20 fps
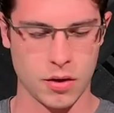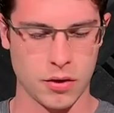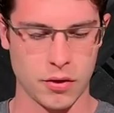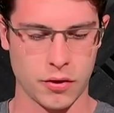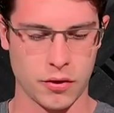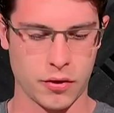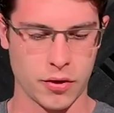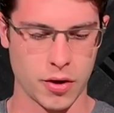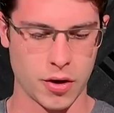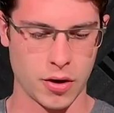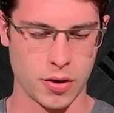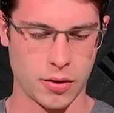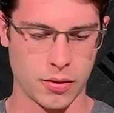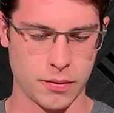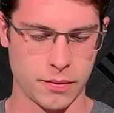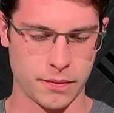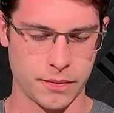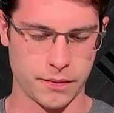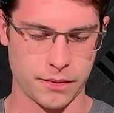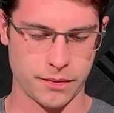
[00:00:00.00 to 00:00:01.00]

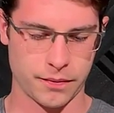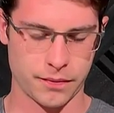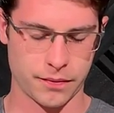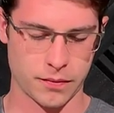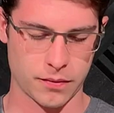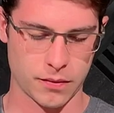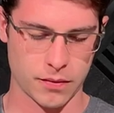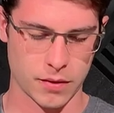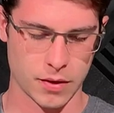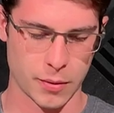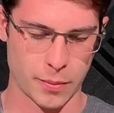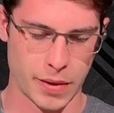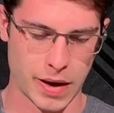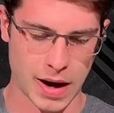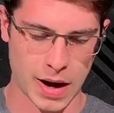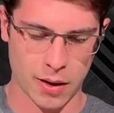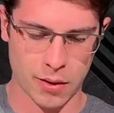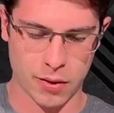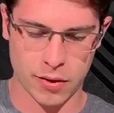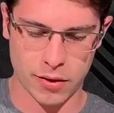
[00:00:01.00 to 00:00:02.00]
So the
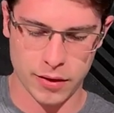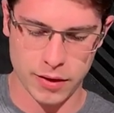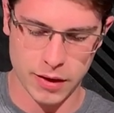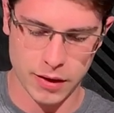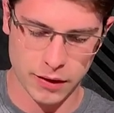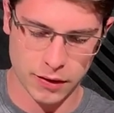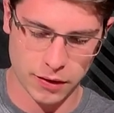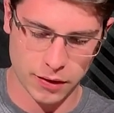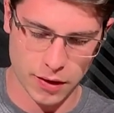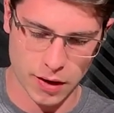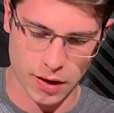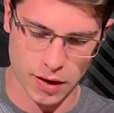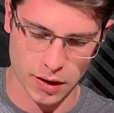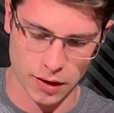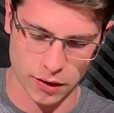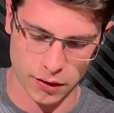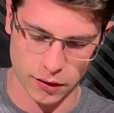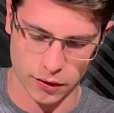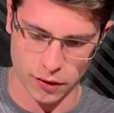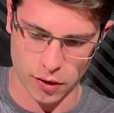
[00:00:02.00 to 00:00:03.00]
power on these
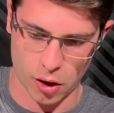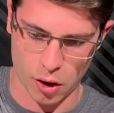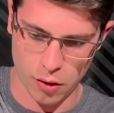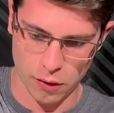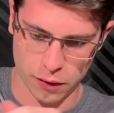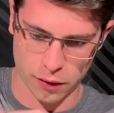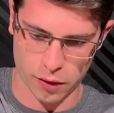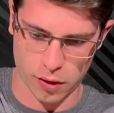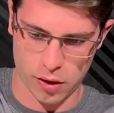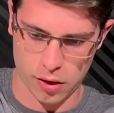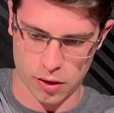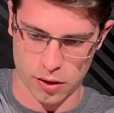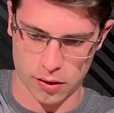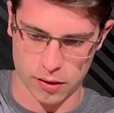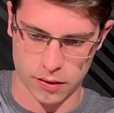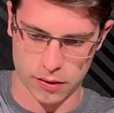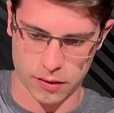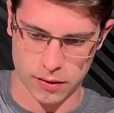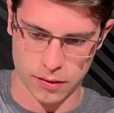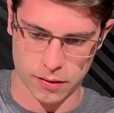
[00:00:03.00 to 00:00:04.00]
is
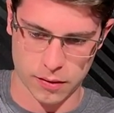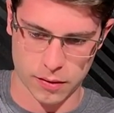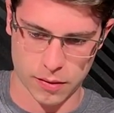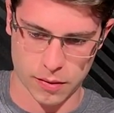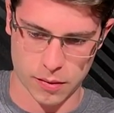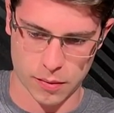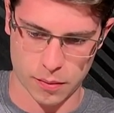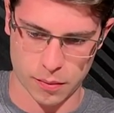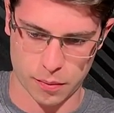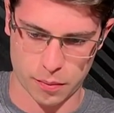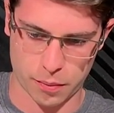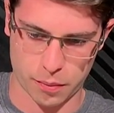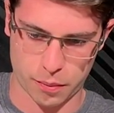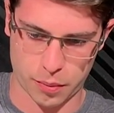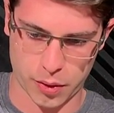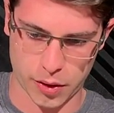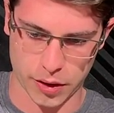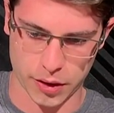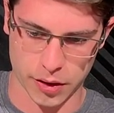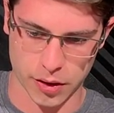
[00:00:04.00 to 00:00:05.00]
overall
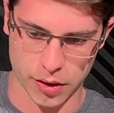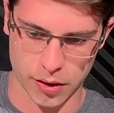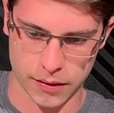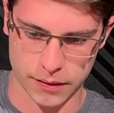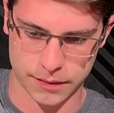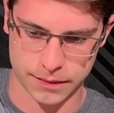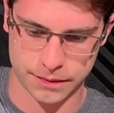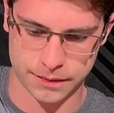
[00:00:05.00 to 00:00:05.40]
pretty good.